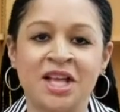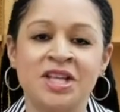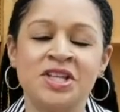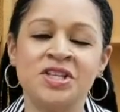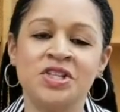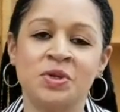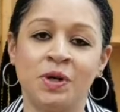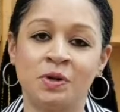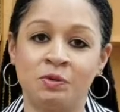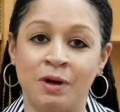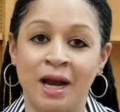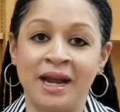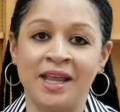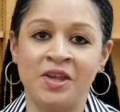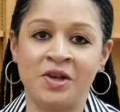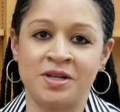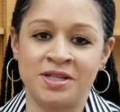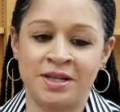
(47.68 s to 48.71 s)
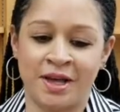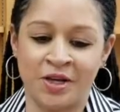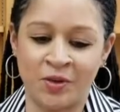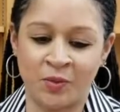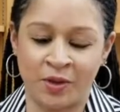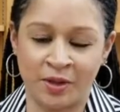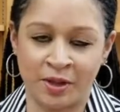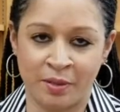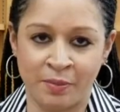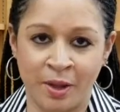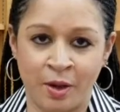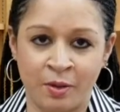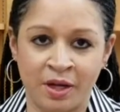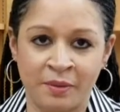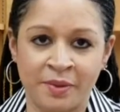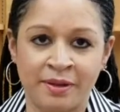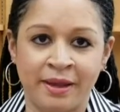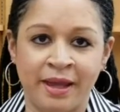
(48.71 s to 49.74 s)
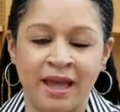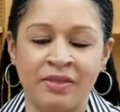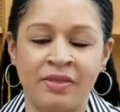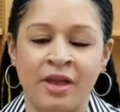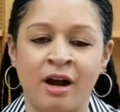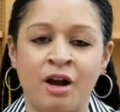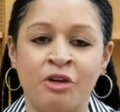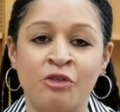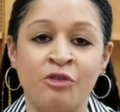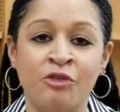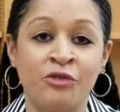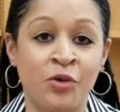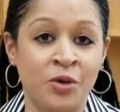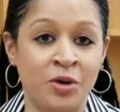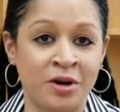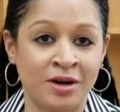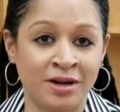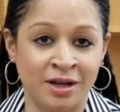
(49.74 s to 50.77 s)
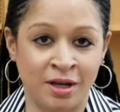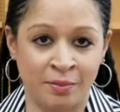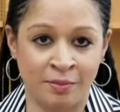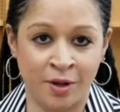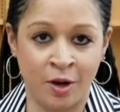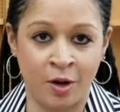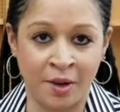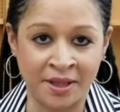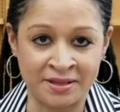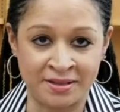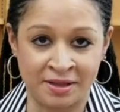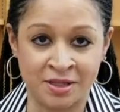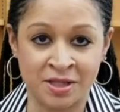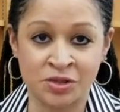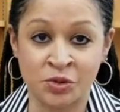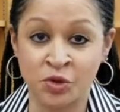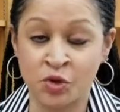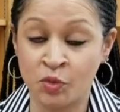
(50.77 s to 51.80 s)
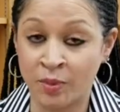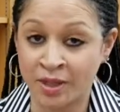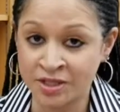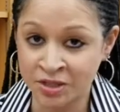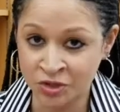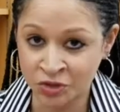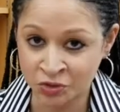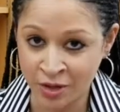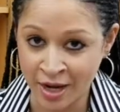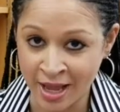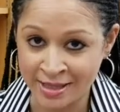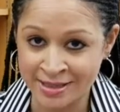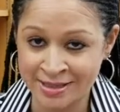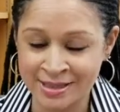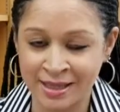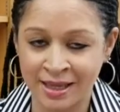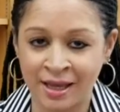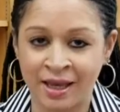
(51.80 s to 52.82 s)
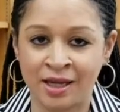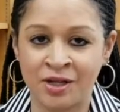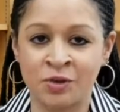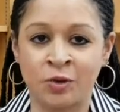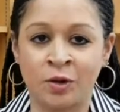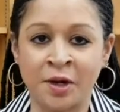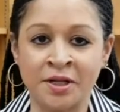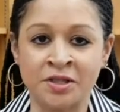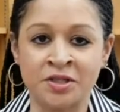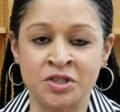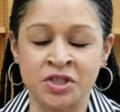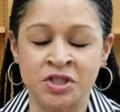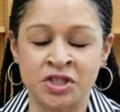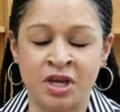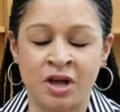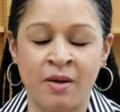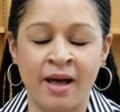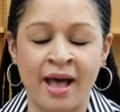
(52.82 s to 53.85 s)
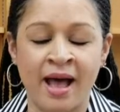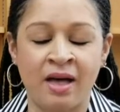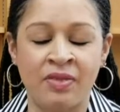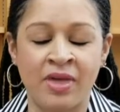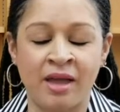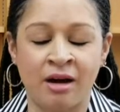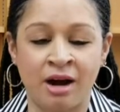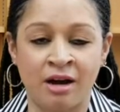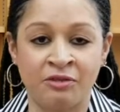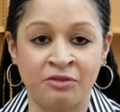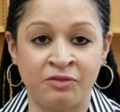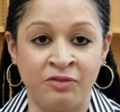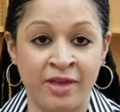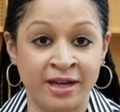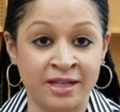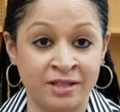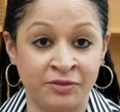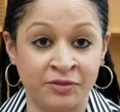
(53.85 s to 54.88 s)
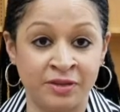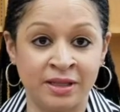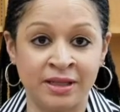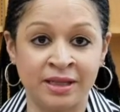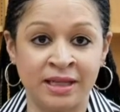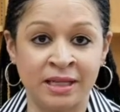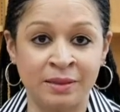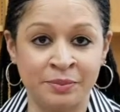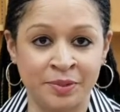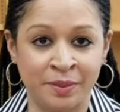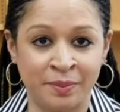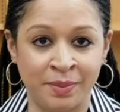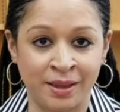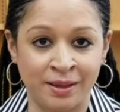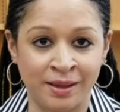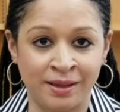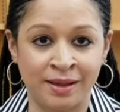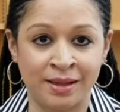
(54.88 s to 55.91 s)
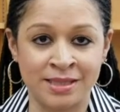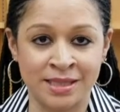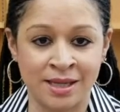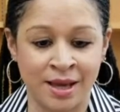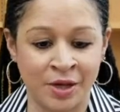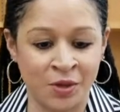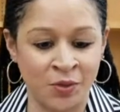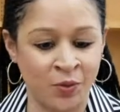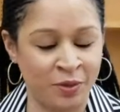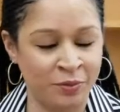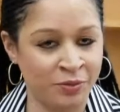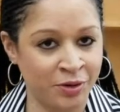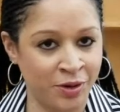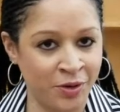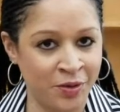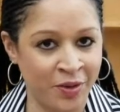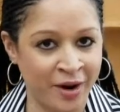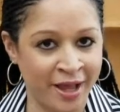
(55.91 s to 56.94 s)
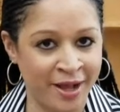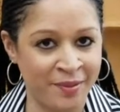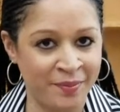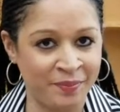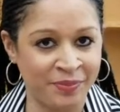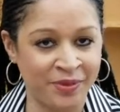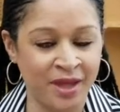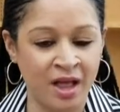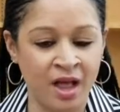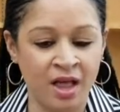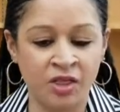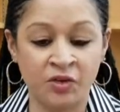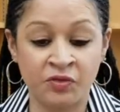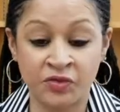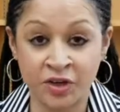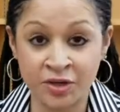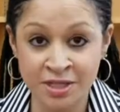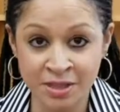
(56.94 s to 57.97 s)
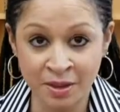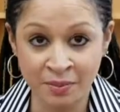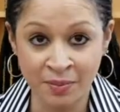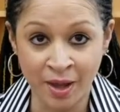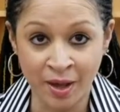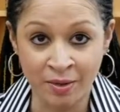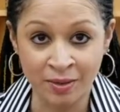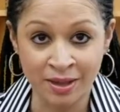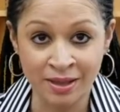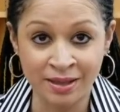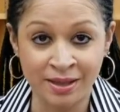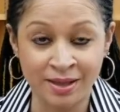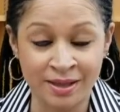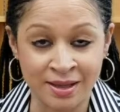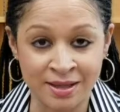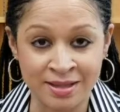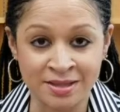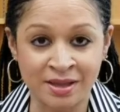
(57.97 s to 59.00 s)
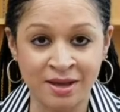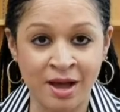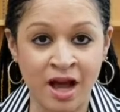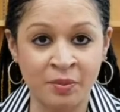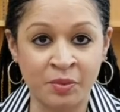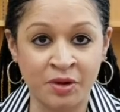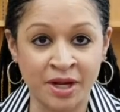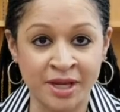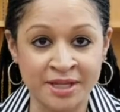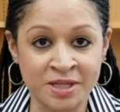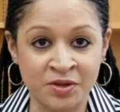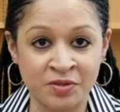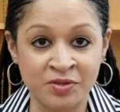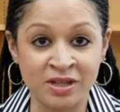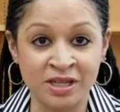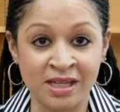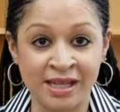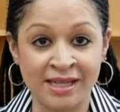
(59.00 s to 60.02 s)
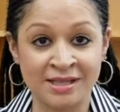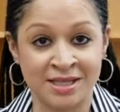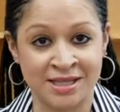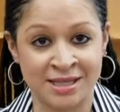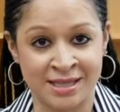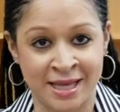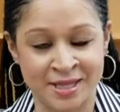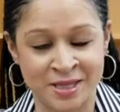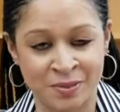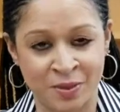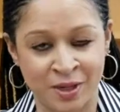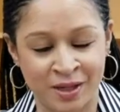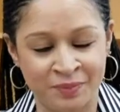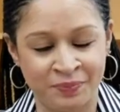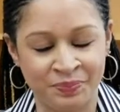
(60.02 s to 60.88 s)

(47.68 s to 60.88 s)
So in writing your Title I component plan, there are 4 components that a school must address in order to show how they are effectively implementing a Title I program. The first component is the comprehensive needs assessment.